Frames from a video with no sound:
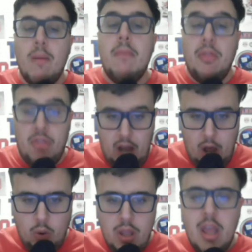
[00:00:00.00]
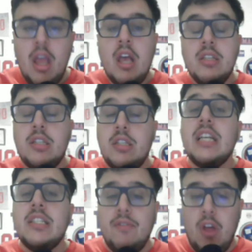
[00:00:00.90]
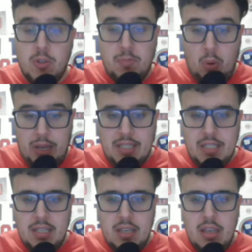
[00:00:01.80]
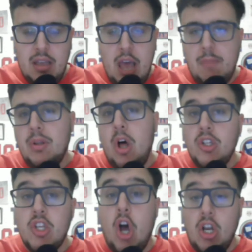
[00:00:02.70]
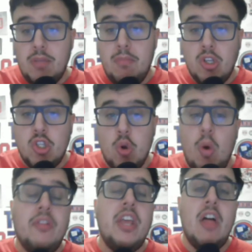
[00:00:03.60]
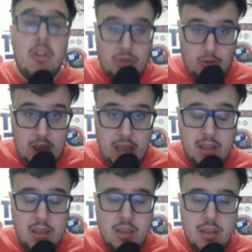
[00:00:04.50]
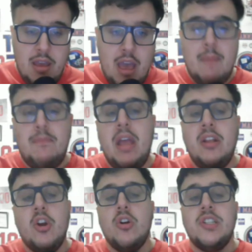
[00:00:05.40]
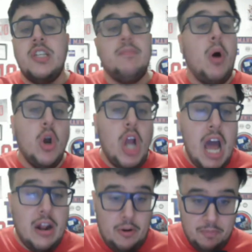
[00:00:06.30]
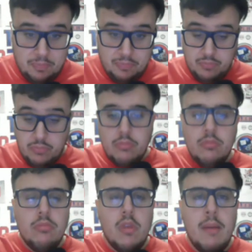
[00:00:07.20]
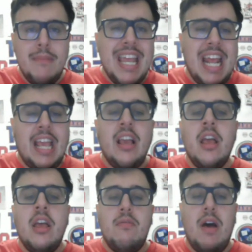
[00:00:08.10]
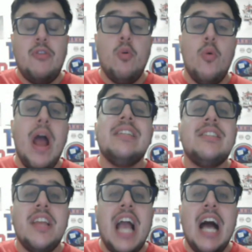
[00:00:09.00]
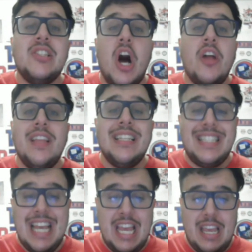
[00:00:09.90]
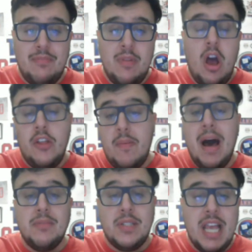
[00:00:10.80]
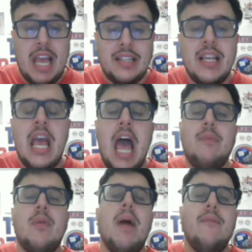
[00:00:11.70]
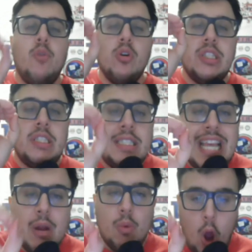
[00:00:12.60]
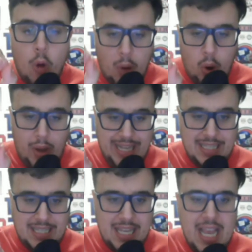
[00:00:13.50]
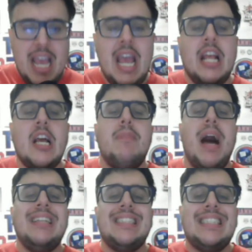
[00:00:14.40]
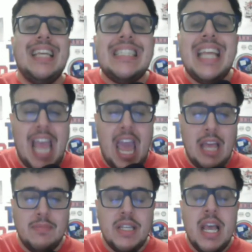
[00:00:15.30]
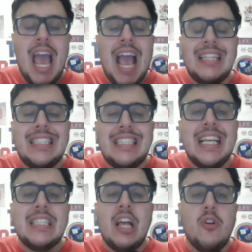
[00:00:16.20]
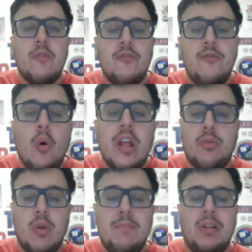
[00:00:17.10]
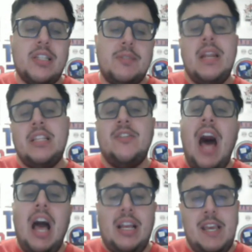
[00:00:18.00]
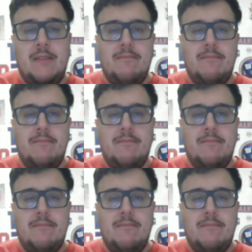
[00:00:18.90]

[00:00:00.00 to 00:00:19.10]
a month ago. 6 of those points have belonged to Dawson Mercer, while the other 3 have been courtesy of Paul Cotter. Meaning that the rest of the guys on this team, on the bottom 6, have combined for 0 points in a combined 60 games and 643 plus minutes of hockey.